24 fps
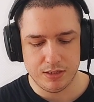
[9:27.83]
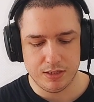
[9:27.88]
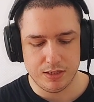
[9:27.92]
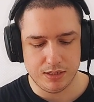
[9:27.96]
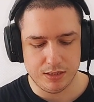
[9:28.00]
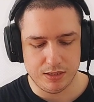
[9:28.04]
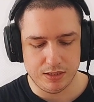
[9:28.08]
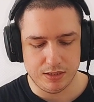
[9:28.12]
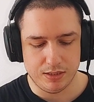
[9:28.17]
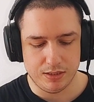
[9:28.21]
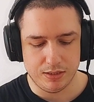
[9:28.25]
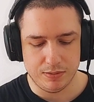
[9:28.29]

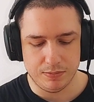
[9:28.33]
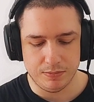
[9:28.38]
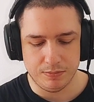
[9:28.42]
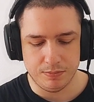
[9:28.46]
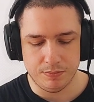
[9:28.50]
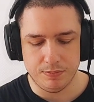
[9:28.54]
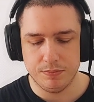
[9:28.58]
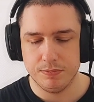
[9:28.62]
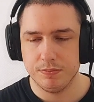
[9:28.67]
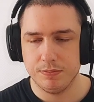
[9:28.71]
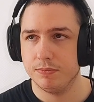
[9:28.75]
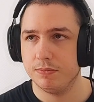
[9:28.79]

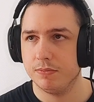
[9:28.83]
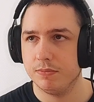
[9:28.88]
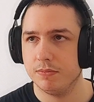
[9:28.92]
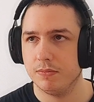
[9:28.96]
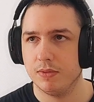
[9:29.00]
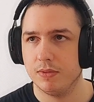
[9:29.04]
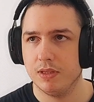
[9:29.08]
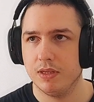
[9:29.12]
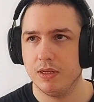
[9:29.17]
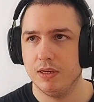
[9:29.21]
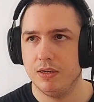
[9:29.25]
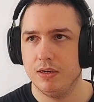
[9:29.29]

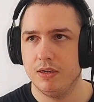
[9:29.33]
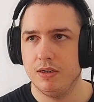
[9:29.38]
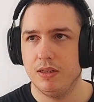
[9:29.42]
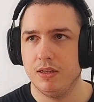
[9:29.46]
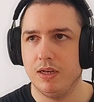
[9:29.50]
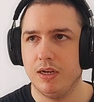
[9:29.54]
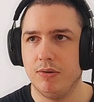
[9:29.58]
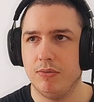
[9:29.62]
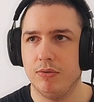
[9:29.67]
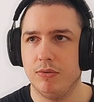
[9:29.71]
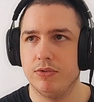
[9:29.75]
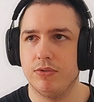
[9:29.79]

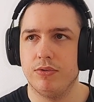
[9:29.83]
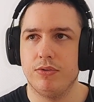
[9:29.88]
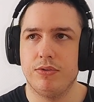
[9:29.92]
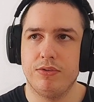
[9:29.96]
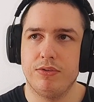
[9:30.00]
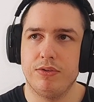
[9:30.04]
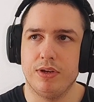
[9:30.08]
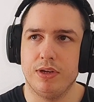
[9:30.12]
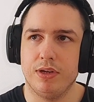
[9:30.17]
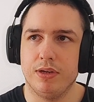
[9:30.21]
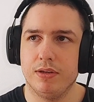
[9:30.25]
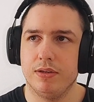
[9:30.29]
I want to
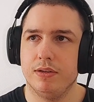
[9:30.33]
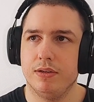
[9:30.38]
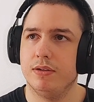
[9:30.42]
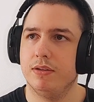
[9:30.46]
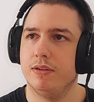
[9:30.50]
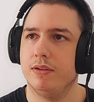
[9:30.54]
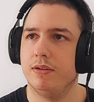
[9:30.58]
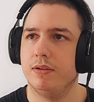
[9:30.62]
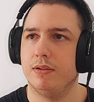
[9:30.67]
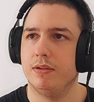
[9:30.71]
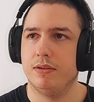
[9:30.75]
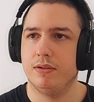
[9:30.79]
see
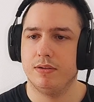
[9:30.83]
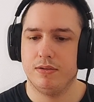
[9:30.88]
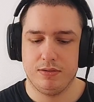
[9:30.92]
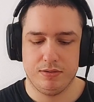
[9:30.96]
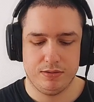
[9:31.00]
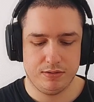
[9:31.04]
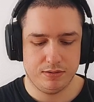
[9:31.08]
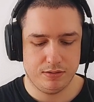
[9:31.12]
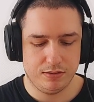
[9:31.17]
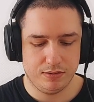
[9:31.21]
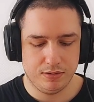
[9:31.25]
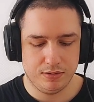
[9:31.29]

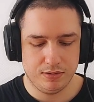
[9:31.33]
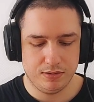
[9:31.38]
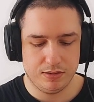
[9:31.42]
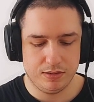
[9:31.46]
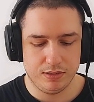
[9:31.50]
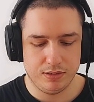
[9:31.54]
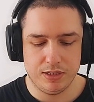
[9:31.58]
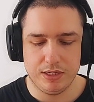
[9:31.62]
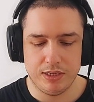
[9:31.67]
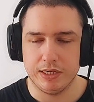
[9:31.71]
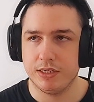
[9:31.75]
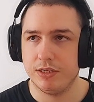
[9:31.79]

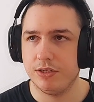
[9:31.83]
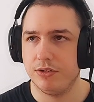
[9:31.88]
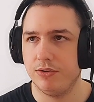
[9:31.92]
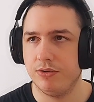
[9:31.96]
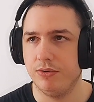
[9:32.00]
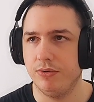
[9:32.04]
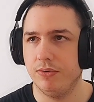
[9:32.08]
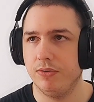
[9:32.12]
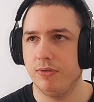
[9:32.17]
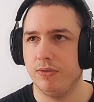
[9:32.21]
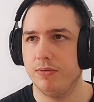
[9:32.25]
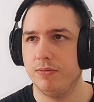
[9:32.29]

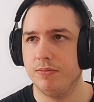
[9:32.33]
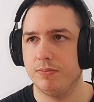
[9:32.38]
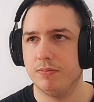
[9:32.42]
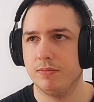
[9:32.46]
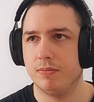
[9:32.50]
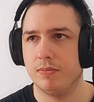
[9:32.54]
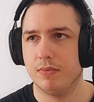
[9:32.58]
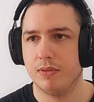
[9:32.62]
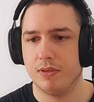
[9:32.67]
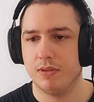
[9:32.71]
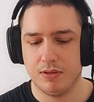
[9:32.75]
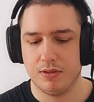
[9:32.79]
Aku
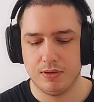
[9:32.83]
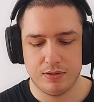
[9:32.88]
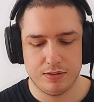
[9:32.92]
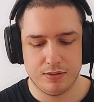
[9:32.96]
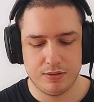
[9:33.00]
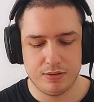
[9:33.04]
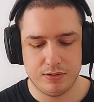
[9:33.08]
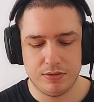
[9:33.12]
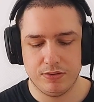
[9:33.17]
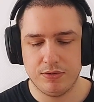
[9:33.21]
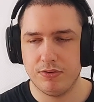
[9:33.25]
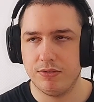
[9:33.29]

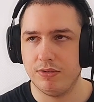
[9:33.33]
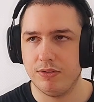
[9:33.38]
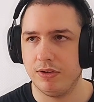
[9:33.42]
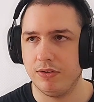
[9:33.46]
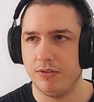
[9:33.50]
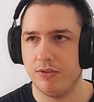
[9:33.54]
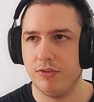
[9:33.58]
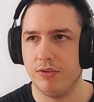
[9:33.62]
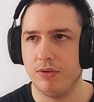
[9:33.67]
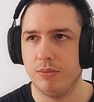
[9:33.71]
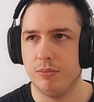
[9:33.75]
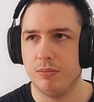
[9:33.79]
sing
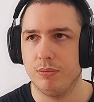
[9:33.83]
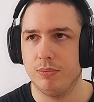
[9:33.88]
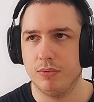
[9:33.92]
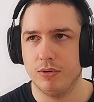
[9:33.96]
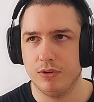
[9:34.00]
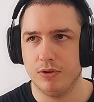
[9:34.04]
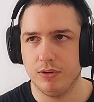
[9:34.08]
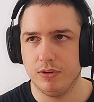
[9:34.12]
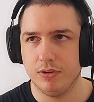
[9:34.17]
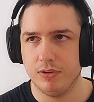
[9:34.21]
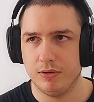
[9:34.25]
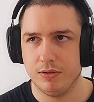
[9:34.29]
some
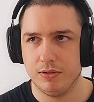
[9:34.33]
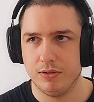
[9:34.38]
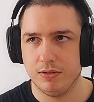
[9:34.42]
more